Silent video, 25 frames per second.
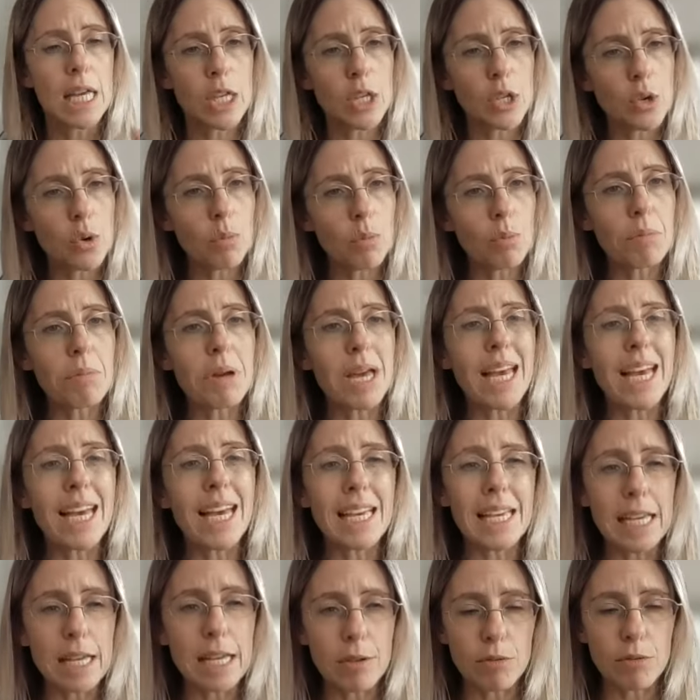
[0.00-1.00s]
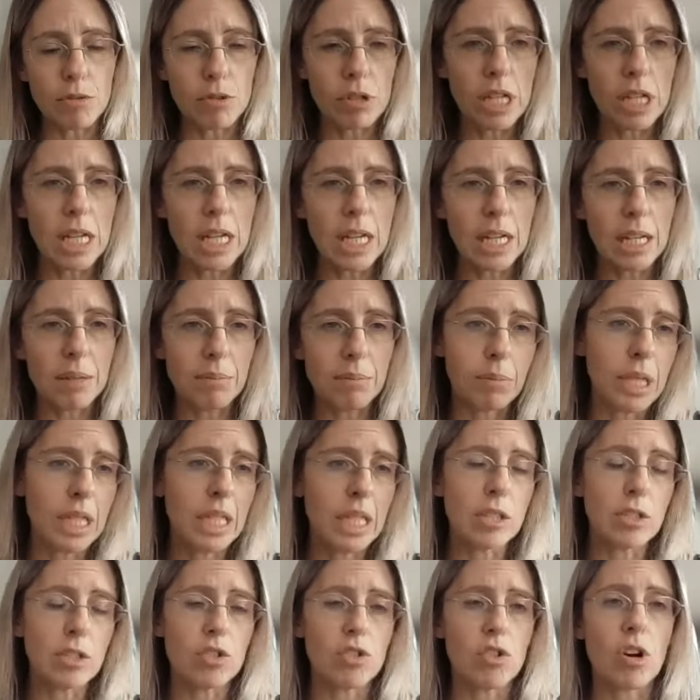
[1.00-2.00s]
you may
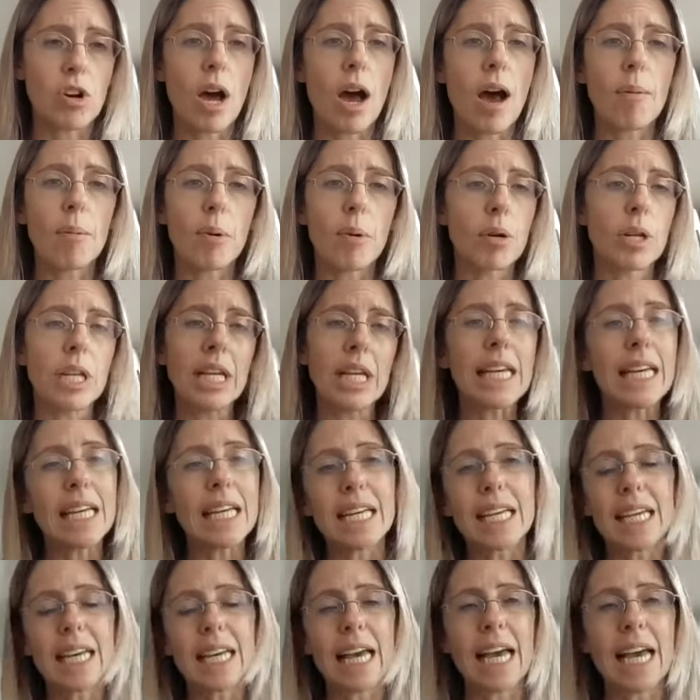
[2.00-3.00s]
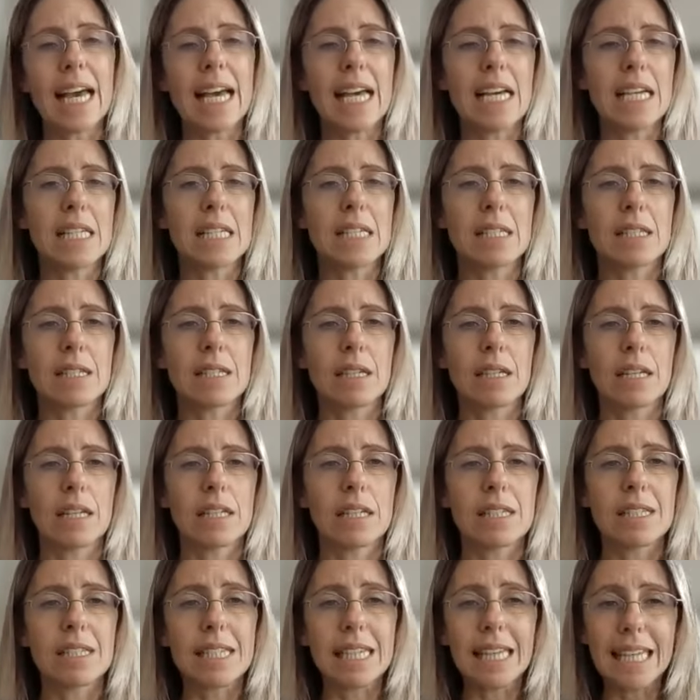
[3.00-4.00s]
be in trouble in case
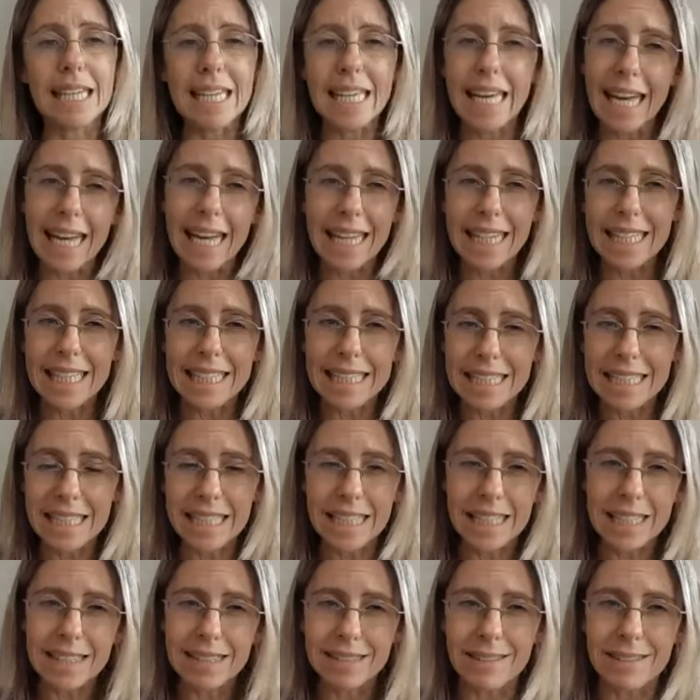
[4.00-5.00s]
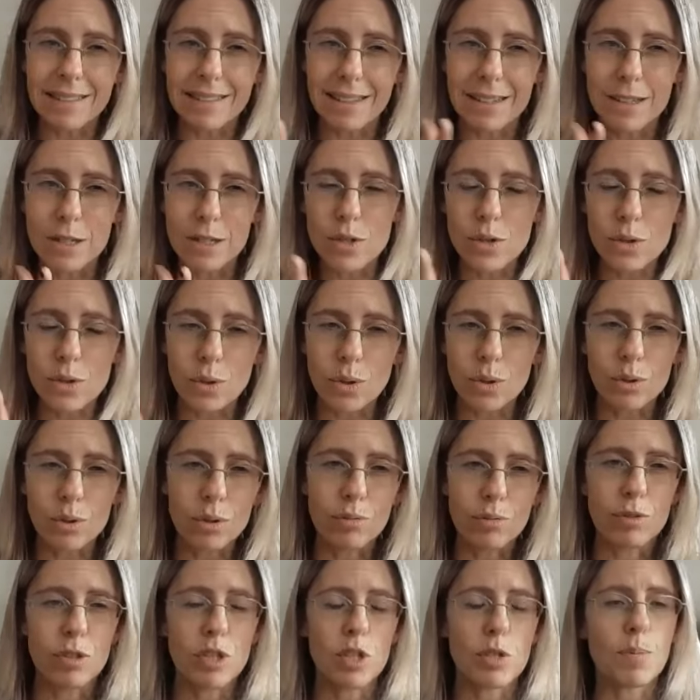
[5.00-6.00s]
it's a gated
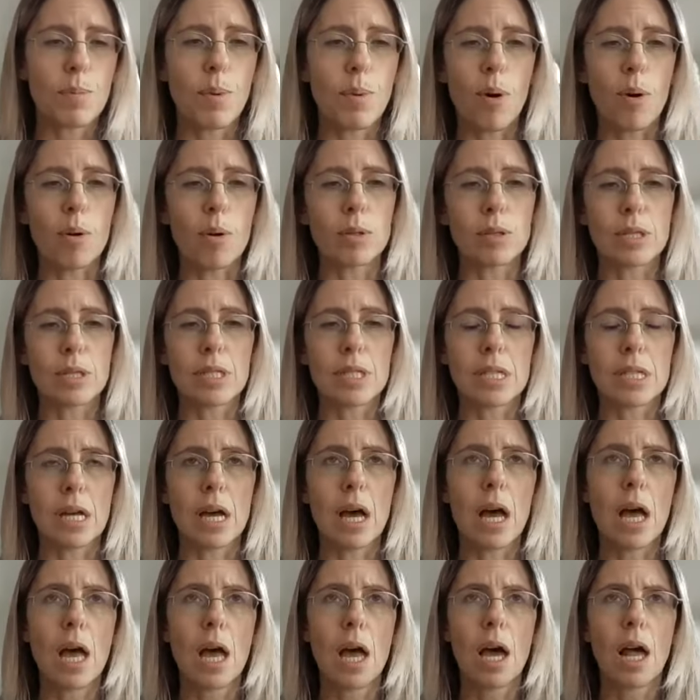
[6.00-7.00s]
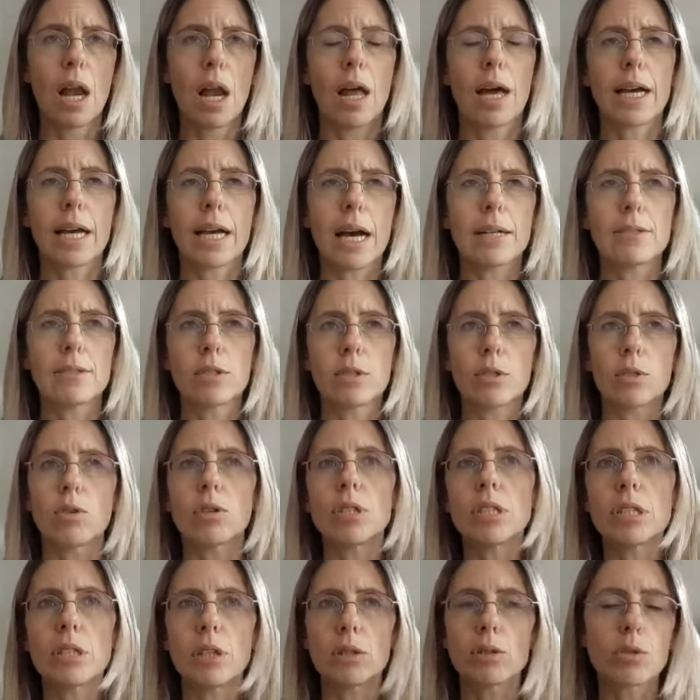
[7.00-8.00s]
sort of response. Like, I don't know,
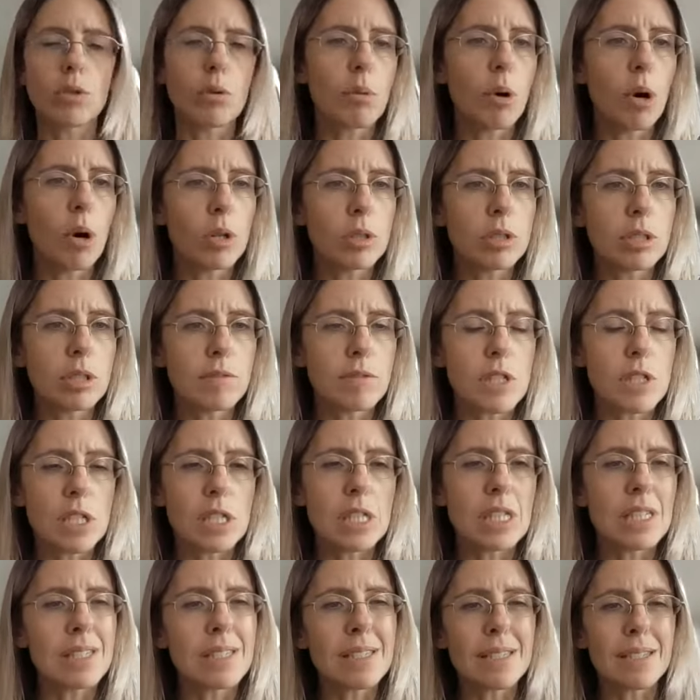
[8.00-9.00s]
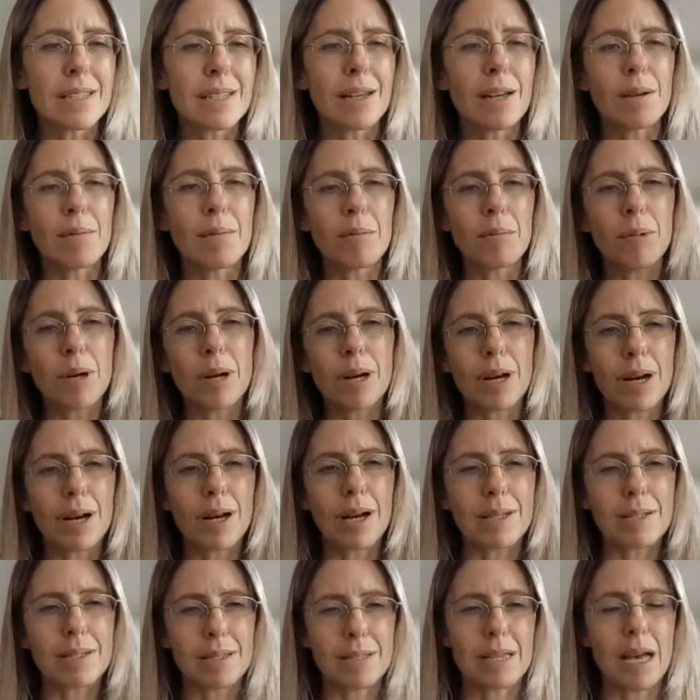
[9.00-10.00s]
in the automotive system,
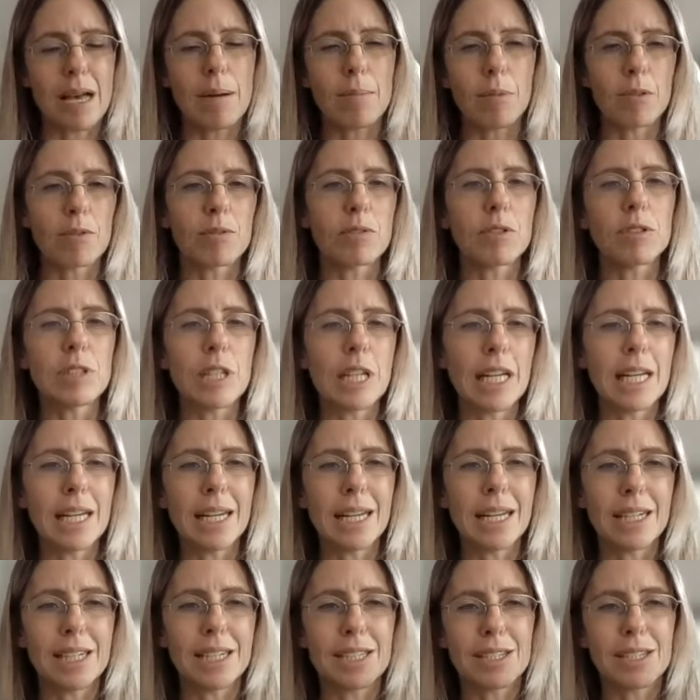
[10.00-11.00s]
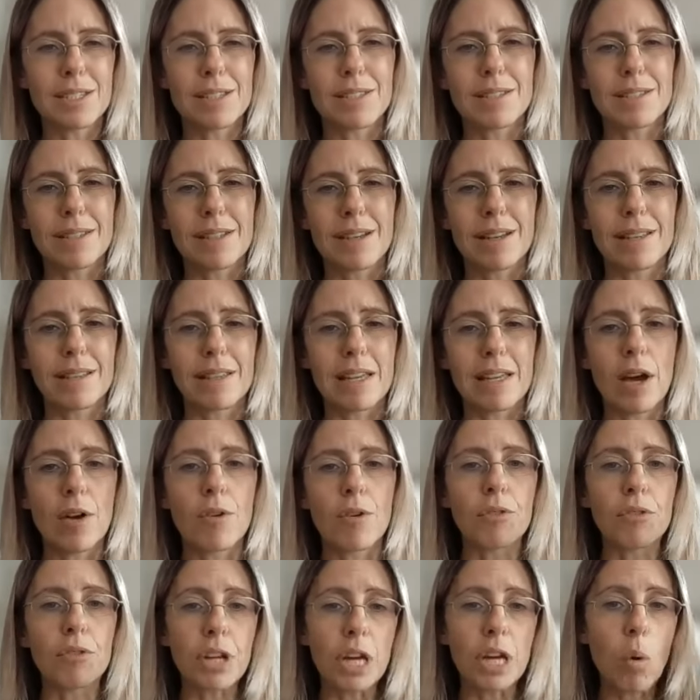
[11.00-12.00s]
some of the dealers, they
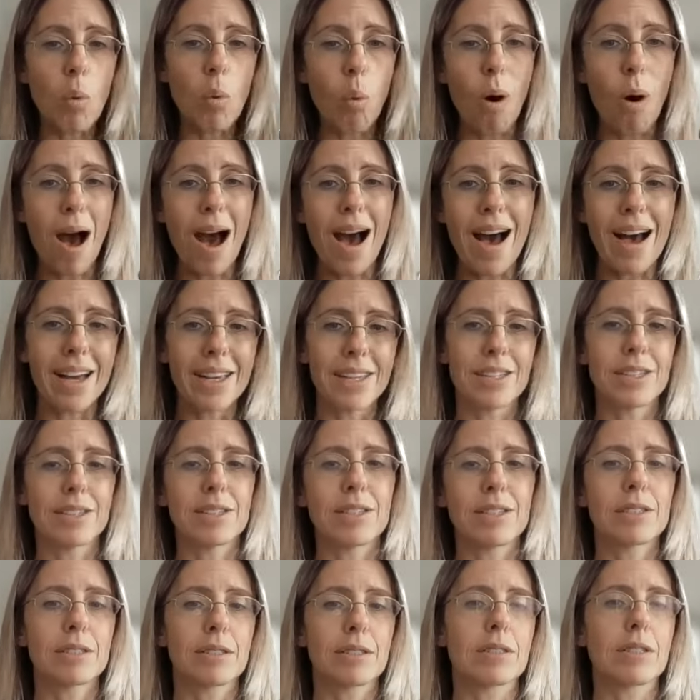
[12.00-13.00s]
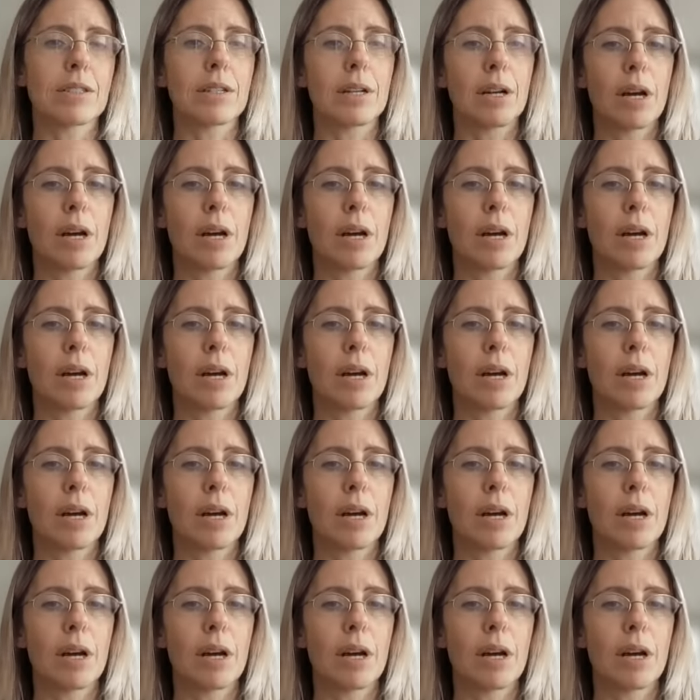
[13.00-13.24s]
are required